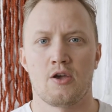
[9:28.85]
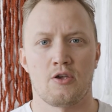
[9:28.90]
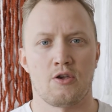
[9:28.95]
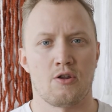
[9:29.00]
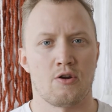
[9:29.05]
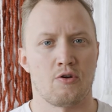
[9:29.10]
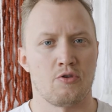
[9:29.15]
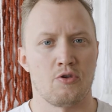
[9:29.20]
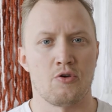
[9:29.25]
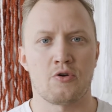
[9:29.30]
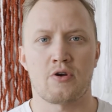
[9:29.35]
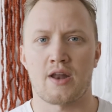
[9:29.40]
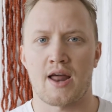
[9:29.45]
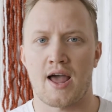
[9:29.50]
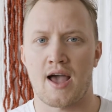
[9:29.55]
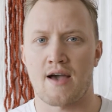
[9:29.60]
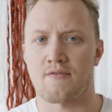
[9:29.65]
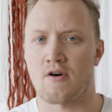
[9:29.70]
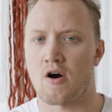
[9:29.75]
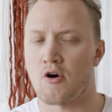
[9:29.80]
You know, you could
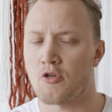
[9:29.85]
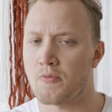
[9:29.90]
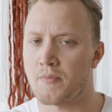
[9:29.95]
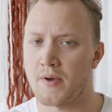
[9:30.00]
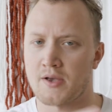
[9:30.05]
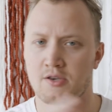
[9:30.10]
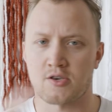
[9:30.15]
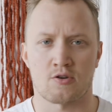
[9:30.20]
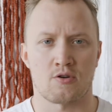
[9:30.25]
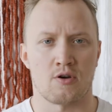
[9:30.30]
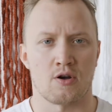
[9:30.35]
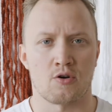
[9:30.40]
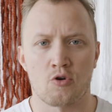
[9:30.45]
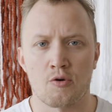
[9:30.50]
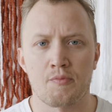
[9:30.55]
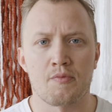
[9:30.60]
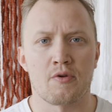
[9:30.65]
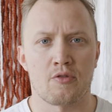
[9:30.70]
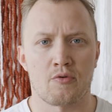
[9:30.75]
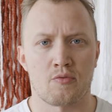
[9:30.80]
have all the best
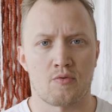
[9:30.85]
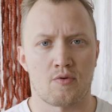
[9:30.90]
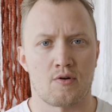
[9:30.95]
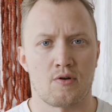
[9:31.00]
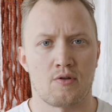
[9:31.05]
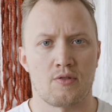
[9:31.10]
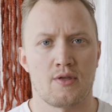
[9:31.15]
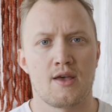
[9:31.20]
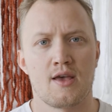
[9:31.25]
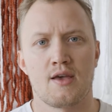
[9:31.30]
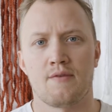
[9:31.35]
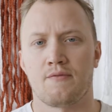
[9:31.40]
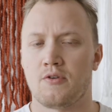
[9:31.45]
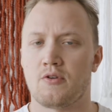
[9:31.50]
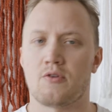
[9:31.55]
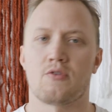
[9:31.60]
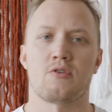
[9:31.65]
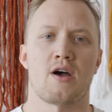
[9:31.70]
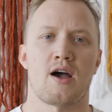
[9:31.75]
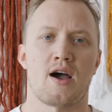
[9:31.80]
equipment in the world. If
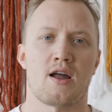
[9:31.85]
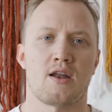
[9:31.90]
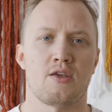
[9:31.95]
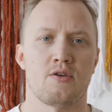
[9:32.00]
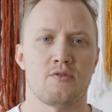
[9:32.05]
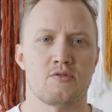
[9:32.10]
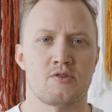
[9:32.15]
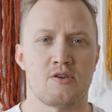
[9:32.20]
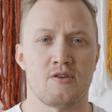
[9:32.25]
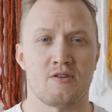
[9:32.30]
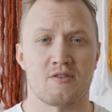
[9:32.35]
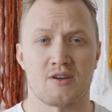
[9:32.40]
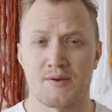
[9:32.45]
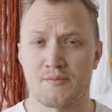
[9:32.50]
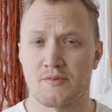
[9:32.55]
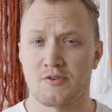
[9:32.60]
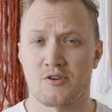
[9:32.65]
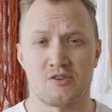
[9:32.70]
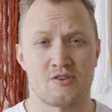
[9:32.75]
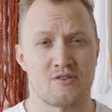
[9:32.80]
you don't know how to use it, your
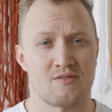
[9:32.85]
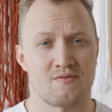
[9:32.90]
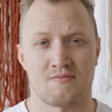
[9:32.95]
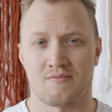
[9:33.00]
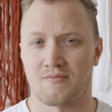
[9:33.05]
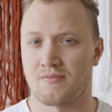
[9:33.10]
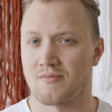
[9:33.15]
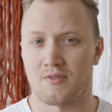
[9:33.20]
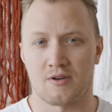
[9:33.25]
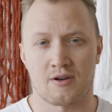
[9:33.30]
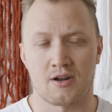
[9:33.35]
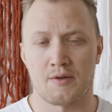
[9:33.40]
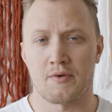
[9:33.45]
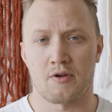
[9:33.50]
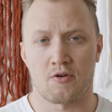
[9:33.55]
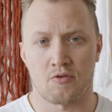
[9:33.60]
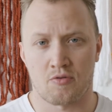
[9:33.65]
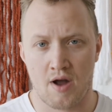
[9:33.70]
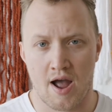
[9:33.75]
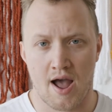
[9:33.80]
images, they're gonna
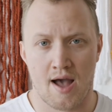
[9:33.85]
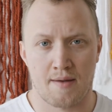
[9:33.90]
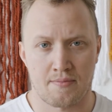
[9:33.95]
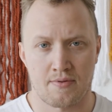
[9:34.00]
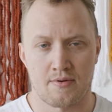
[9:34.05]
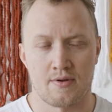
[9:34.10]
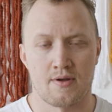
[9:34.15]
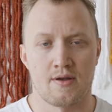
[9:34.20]
be crap.